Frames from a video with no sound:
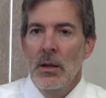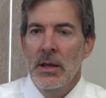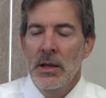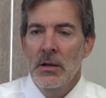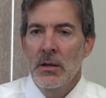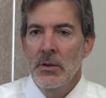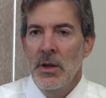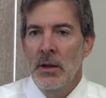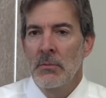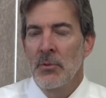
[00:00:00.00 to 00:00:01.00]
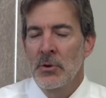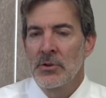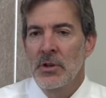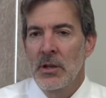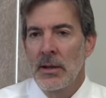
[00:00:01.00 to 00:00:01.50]
He didn't do that,
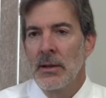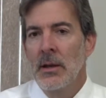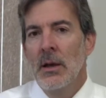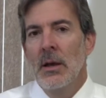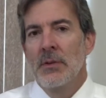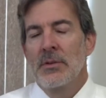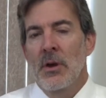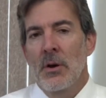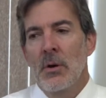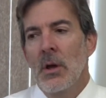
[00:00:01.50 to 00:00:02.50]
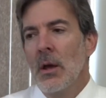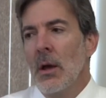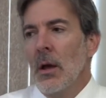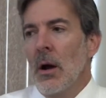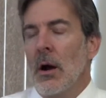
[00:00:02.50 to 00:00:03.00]
fortunately. So
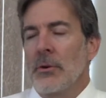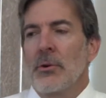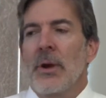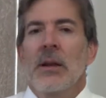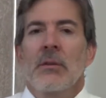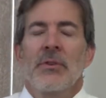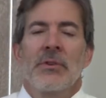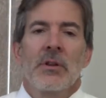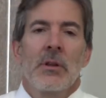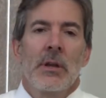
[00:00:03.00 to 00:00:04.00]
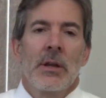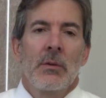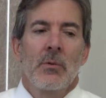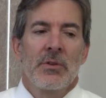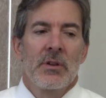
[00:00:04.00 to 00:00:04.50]
our training facility
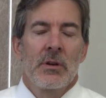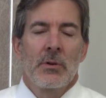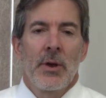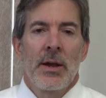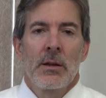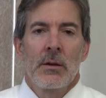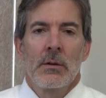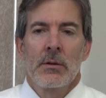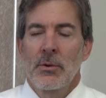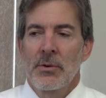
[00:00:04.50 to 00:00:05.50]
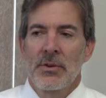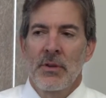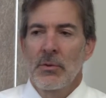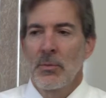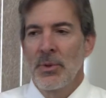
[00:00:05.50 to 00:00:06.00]
was in a trailer. There were
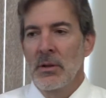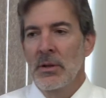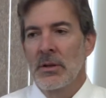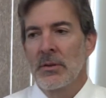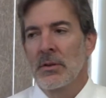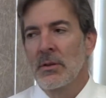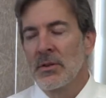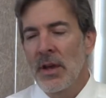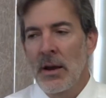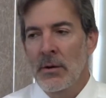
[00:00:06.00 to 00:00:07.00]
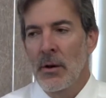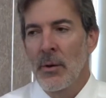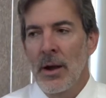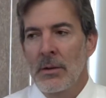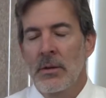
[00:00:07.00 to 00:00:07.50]
several buildings scattered
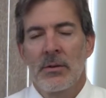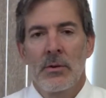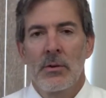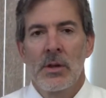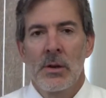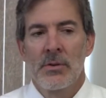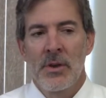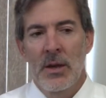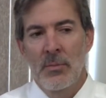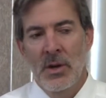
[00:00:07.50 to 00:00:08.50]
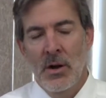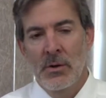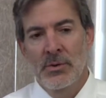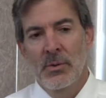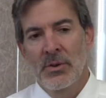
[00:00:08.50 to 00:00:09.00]
around this nuclear site, but
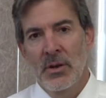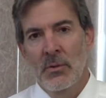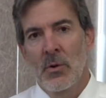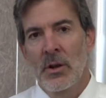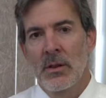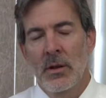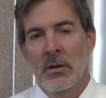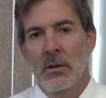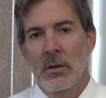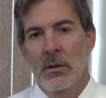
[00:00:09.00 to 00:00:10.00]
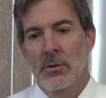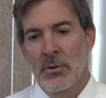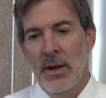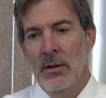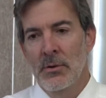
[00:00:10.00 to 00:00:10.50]
ours was in one of the
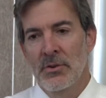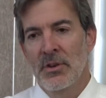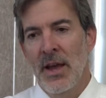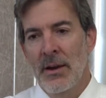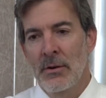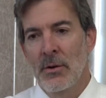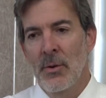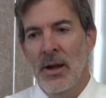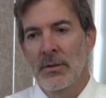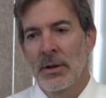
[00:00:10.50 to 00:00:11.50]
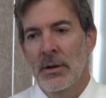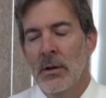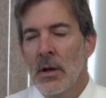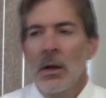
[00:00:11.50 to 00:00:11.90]
trailers scattered around there.